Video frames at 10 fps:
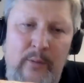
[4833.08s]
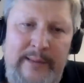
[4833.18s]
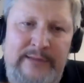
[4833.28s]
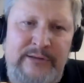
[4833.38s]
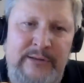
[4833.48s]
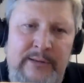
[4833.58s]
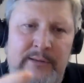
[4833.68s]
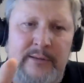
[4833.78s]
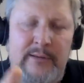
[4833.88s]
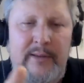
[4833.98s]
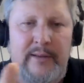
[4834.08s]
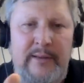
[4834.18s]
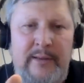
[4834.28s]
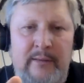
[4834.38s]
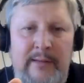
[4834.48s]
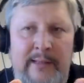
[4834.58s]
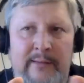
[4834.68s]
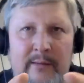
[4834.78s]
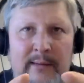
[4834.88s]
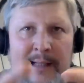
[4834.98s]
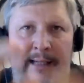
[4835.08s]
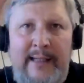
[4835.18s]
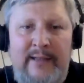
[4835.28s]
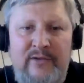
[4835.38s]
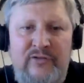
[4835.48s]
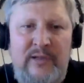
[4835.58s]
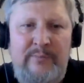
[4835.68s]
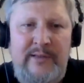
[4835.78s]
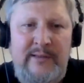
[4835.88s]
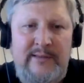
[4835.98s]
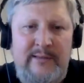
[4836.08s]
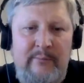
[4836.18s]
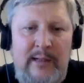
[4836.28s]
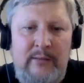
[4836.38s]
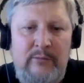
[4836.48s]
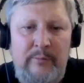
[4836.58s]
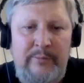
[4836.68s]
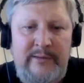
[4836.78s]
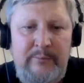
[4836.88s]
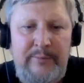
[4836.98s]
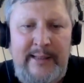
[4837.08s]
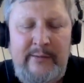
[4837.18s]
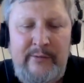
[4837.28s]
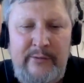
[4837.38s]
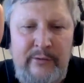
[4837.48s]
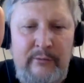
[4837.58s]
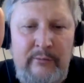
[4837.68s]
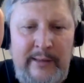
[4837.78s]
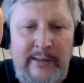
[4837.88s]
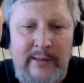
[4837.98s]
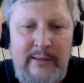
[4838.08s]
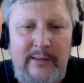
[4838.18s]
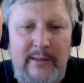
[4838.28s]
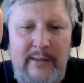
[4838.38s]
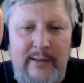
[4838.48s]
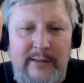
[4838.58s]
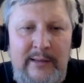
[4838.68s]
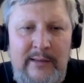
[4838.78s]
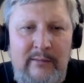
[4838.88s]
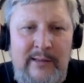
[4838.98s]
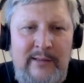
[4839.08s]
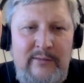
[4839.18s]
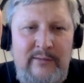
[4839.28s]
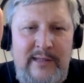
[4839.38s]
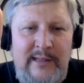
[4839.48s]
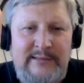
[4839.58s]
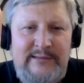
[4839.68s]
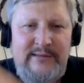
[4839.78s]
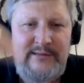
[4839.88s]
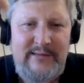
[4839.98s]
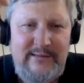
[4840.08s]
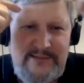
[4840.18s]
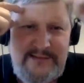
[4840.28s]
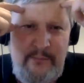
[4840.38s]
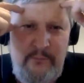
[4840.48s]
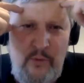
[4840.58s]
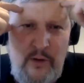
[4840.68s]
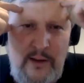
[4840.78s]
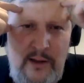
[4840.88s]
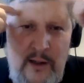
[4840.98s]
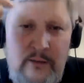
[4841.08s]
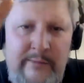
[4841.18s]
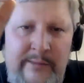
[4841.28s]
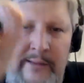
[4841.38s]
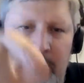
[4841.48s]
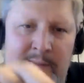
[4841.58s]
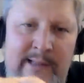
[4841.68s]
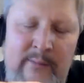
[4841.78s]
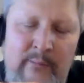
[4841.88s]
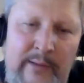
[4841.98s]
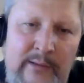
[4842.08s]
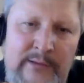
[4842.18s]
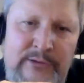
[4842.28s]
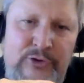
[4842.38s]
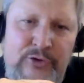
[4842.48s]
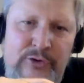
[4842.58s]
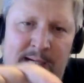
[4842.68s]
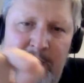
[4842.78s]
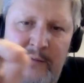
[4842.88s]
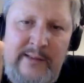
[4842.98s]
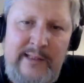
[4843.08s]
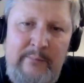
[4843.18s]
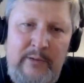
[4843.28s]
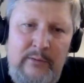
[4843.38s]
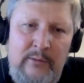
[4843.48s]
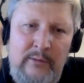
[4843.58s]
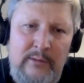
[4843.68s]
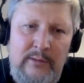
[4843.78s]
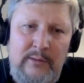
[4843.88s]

equation, you know, and link it to something that the microbe and the plant are doing, you know, it, things seem more concrete. And then we could just track the chemical